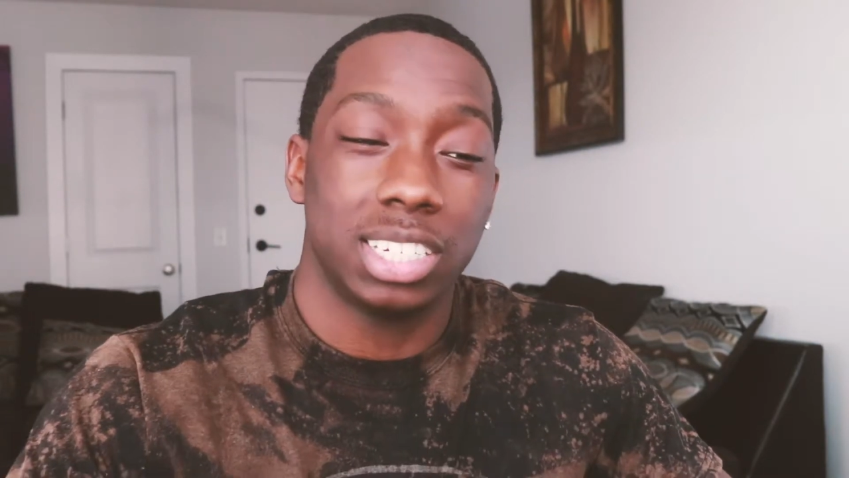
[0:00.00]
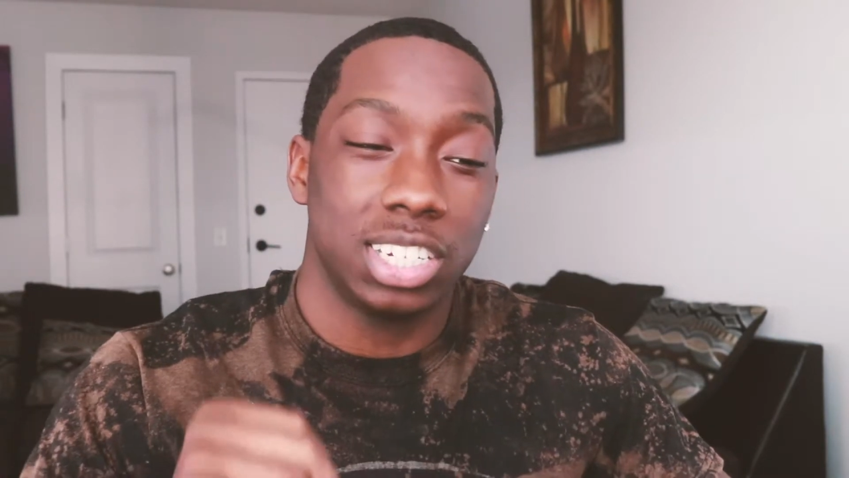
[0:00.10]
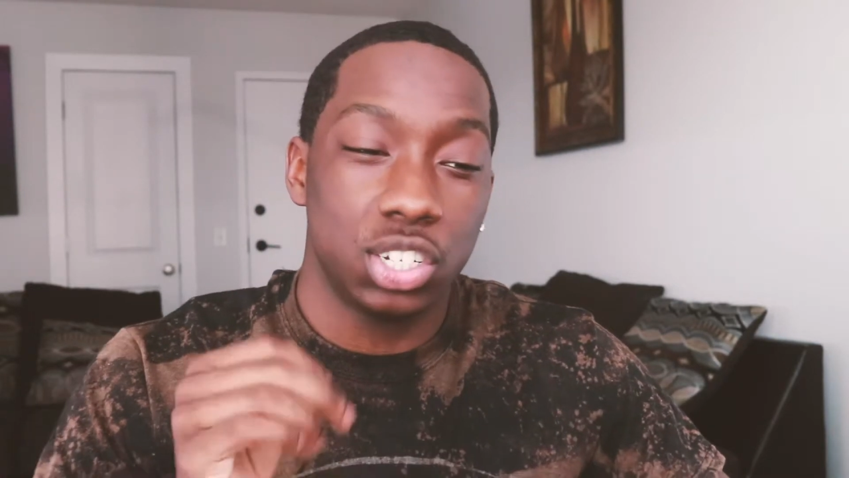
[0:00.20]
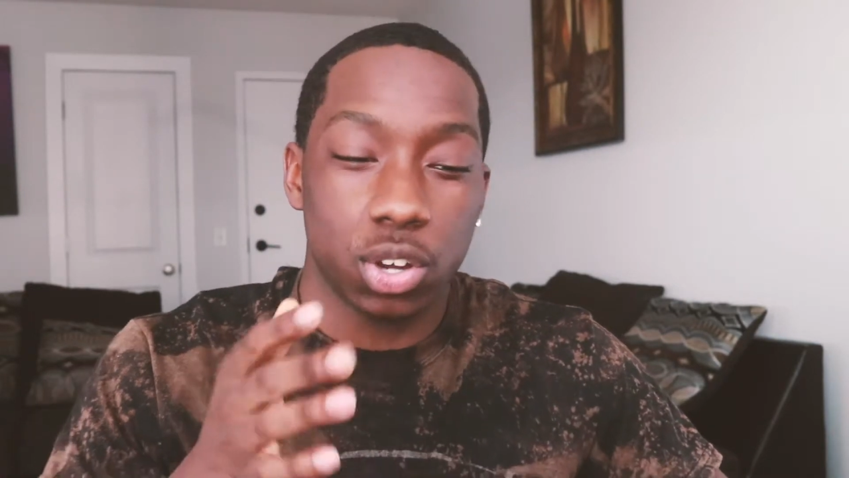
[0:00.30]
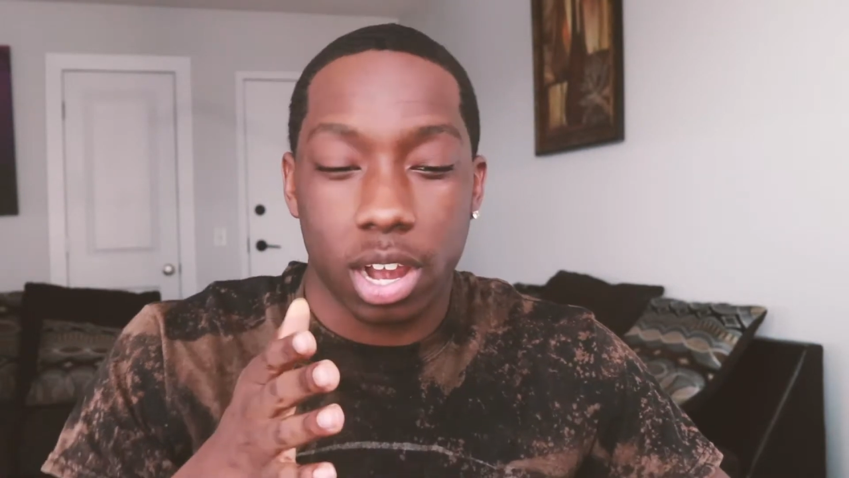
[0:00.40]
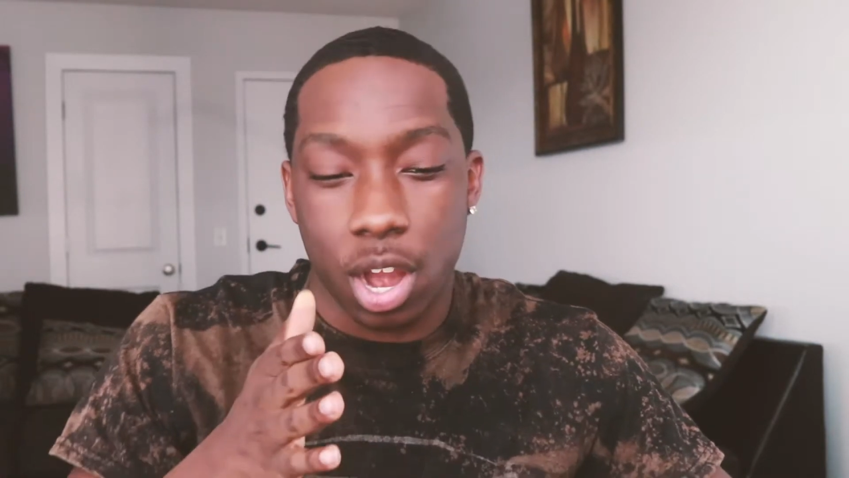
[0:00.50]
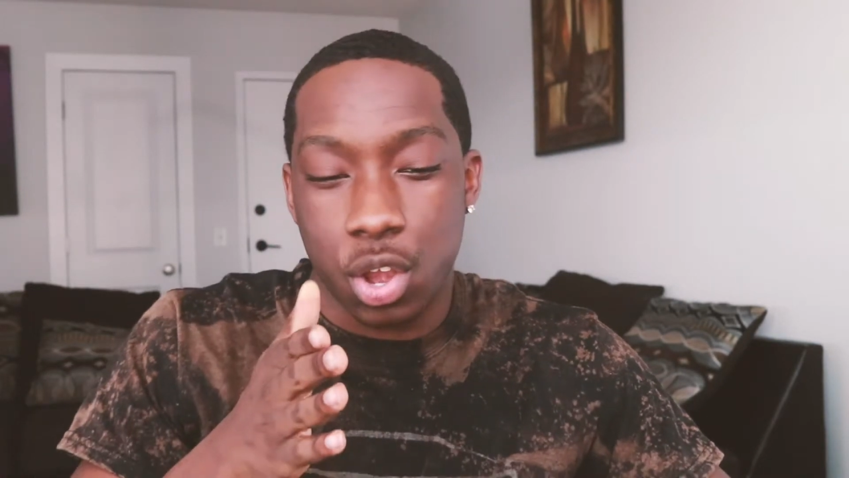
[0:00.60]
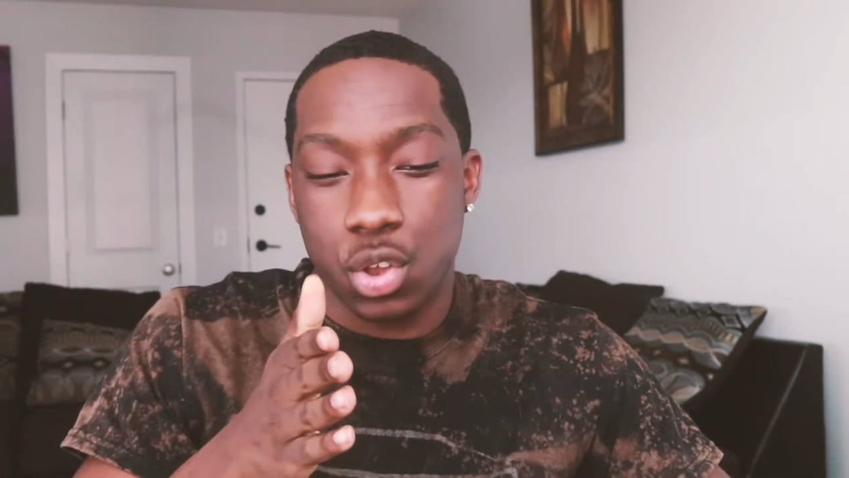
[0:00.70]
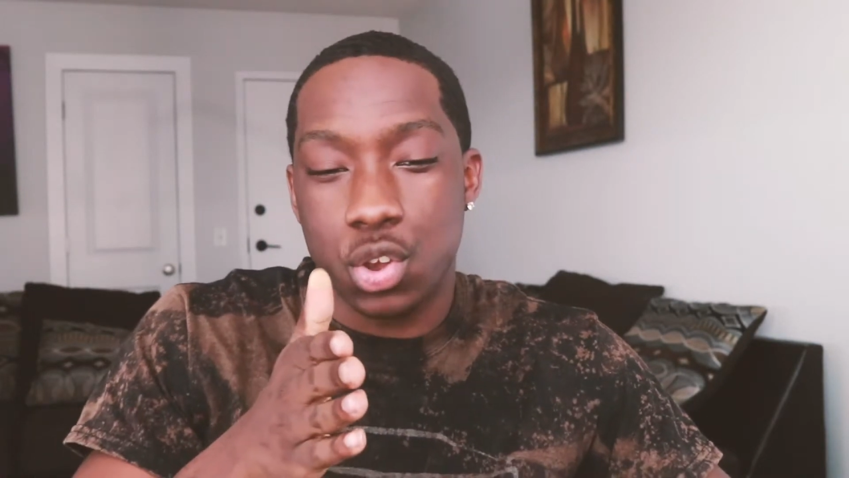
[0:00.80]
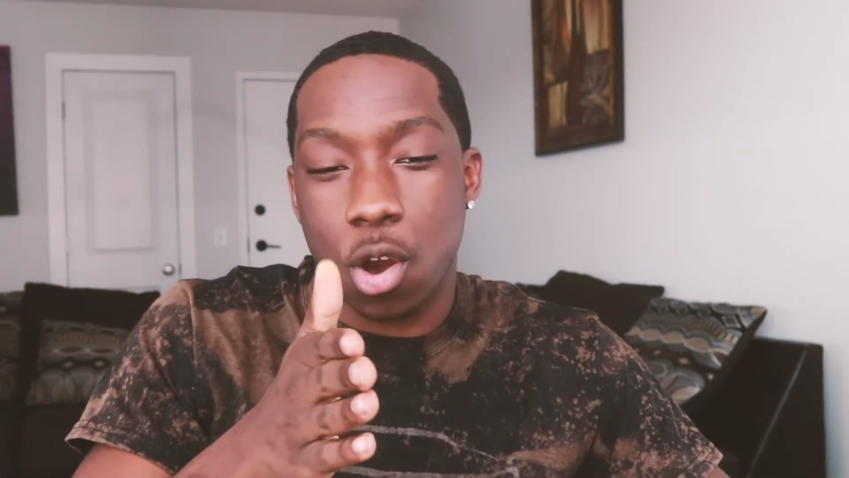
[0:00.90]
she's trying
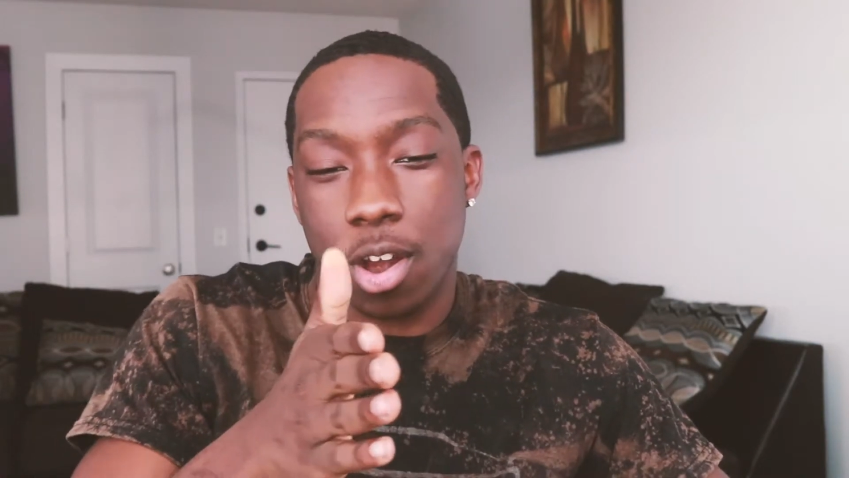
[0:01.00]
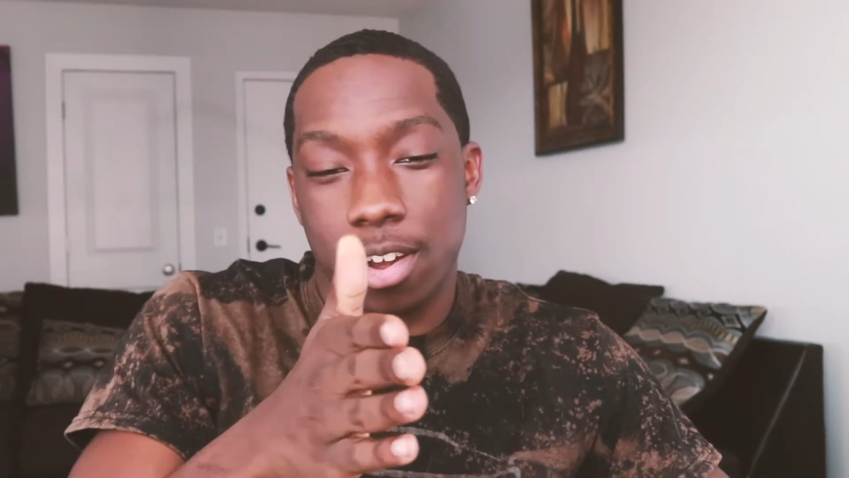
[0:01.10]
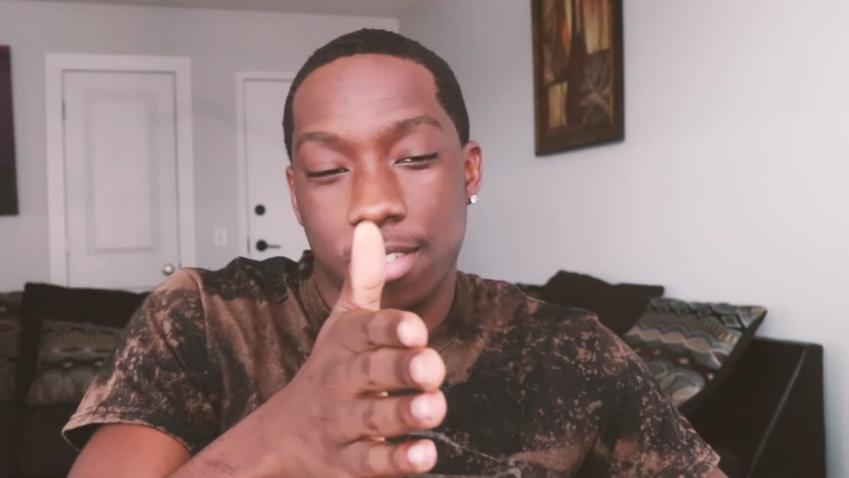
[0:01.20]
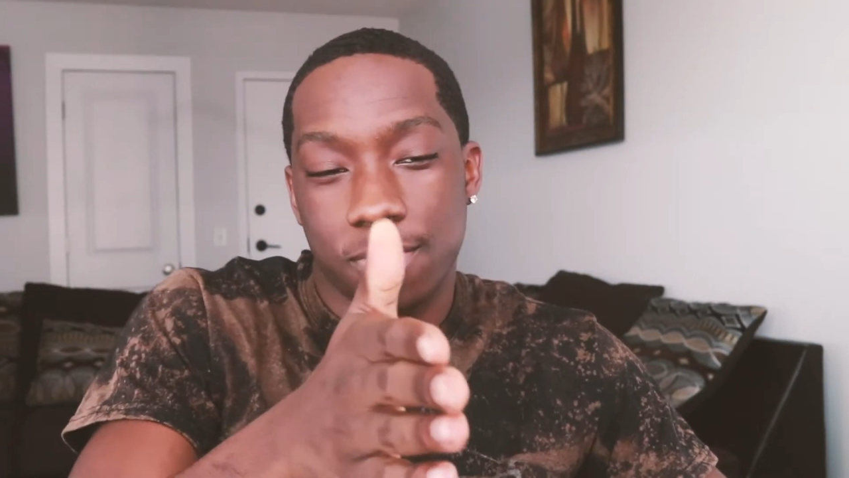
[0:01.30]
to dart